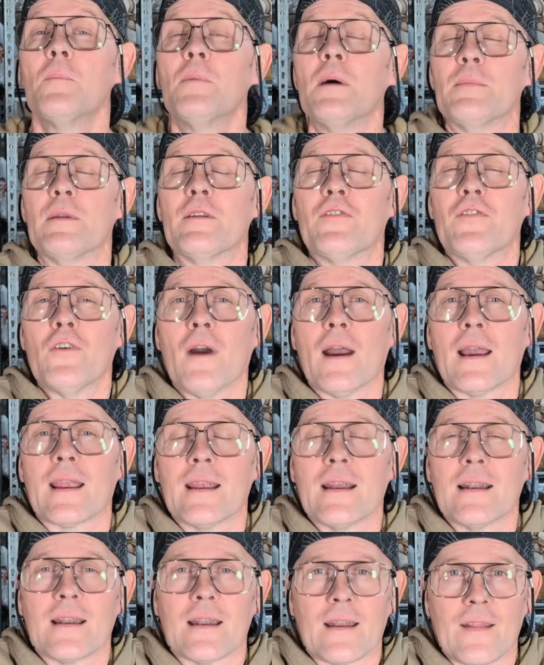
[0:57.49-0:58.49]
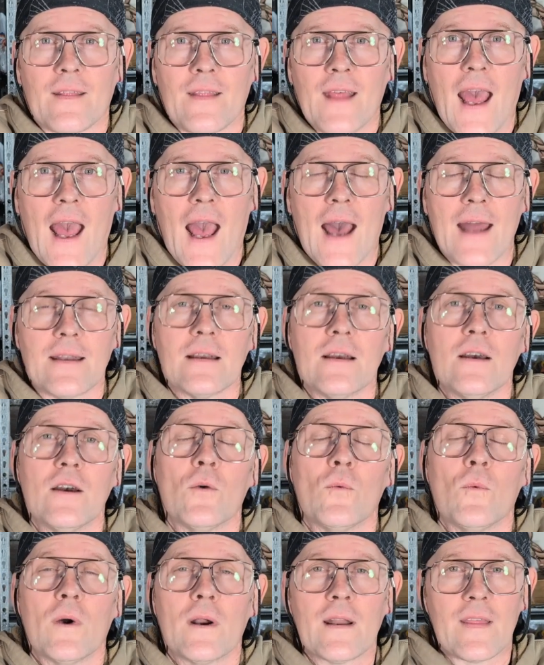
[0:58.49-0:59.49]
But before I get into that,
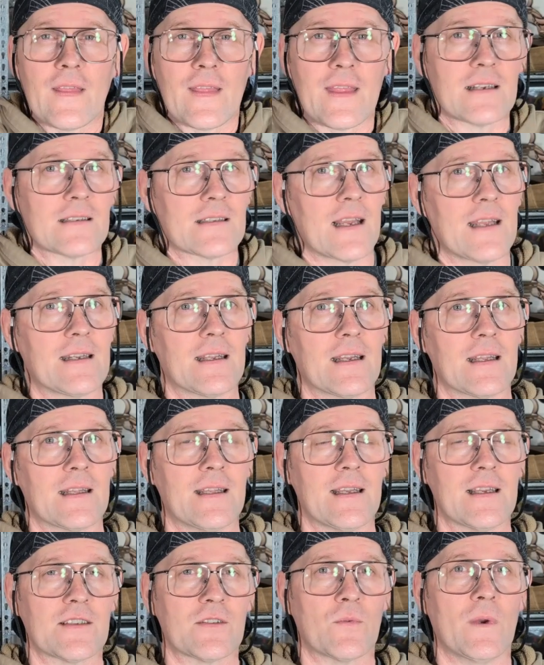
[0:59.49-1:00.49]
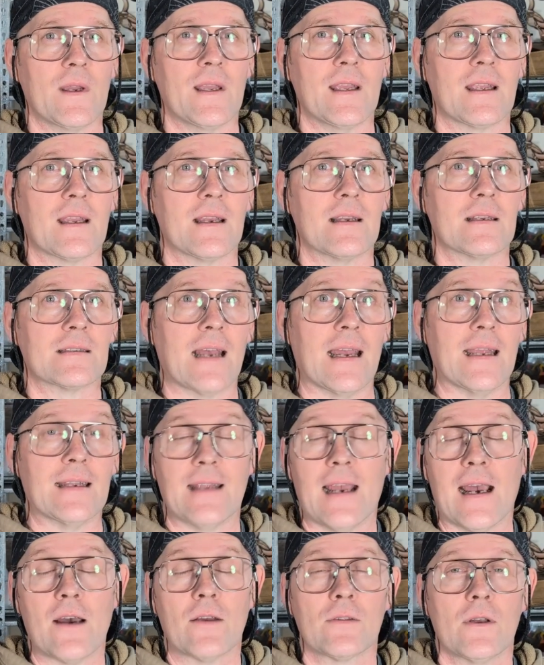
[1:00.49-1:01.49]
one of the things I did this week is I
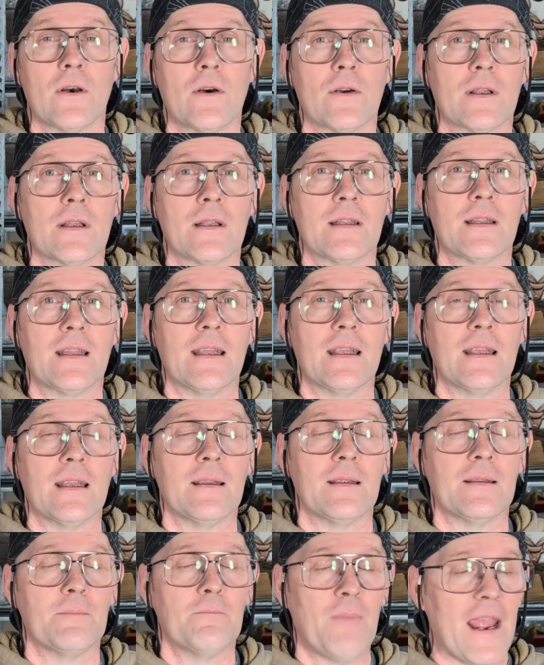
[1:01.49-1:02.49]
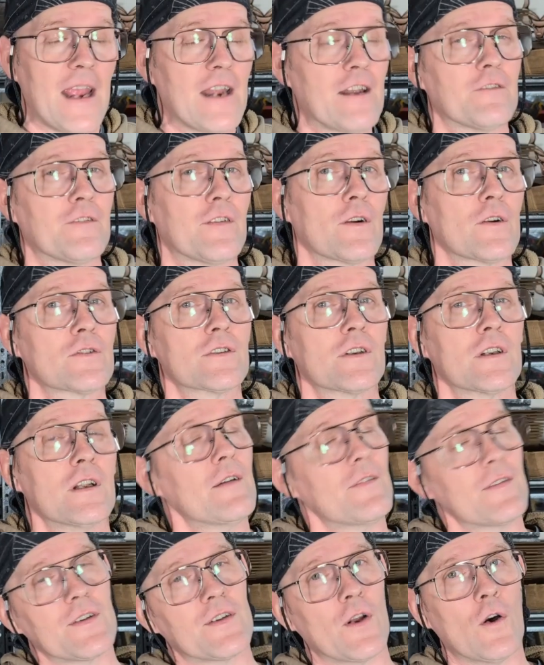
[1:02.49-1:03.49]
downloaded the beta version
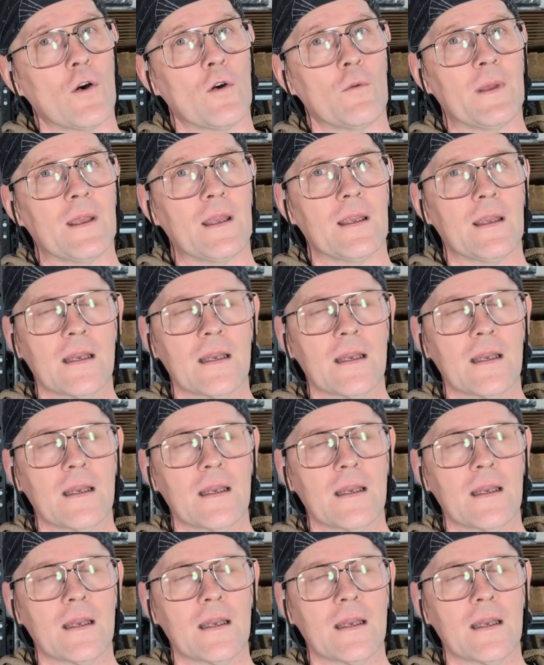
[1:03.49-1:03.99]
of Adobe